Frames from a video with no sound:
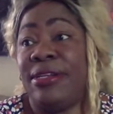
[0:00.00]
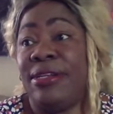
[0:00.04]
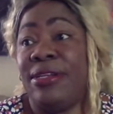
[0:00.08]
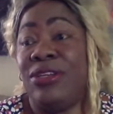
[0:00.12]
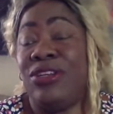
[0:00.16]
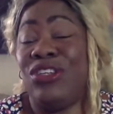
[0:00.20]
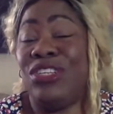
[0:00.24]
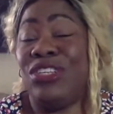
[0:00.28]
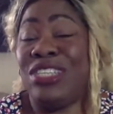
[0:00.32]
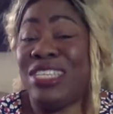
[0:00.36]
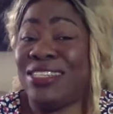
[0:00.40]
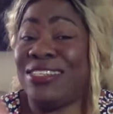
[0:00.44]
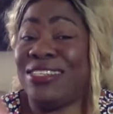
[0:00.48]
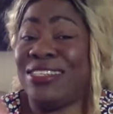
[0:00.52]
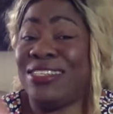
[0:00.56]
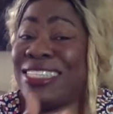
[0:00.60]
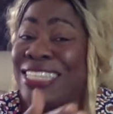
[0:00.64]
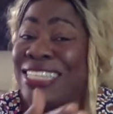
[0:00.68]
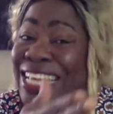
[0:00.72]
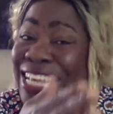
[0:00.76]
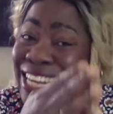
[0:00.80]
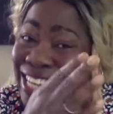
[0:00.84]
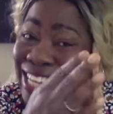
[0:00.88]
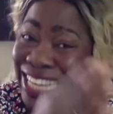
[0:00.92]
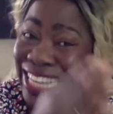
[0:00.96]
You need to
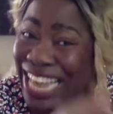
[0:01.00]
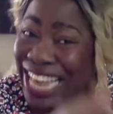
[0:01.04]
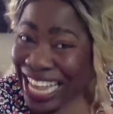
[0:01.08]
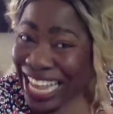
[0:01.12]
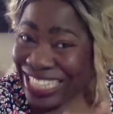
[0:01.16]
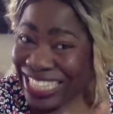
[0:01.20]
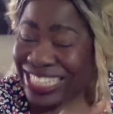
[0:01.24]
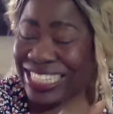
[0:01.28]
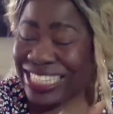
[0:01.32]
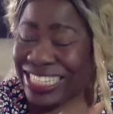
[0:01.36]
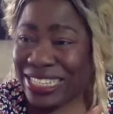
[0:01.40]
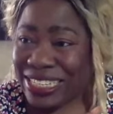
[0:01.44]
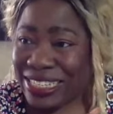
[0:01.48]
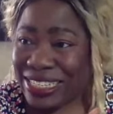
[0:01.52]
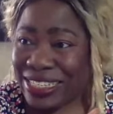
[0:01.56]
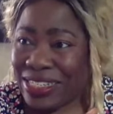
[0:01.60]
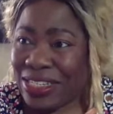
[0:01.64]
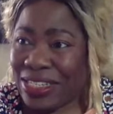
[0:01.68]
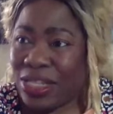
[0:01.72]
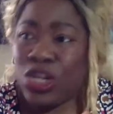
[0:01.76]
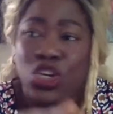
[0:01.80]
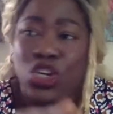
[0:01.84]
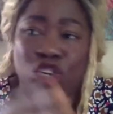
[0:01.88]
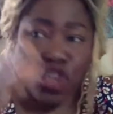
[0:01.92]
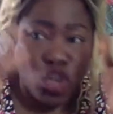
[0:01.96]
take
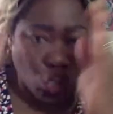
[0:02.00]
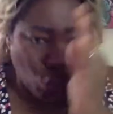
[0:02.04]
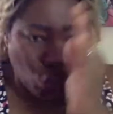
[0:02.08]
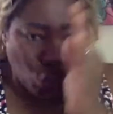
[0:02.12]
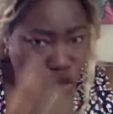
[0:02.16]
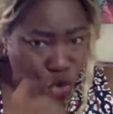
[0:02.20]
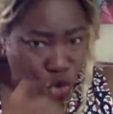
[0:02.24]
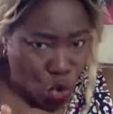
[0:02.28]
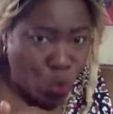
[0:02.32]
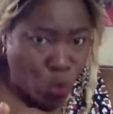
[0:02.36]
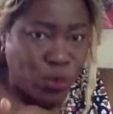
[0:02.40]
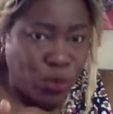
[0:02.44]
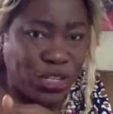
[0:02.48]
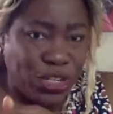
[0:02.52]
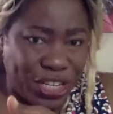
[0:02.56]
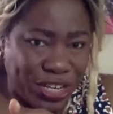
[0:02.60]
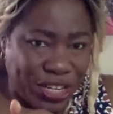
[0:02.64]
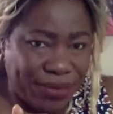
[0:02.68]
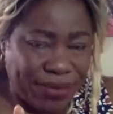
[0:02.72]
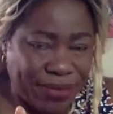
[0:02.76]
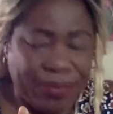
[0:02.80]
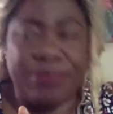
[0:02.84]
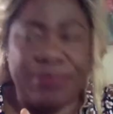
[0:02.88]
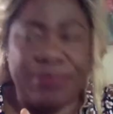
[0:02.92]
classes, not coaching.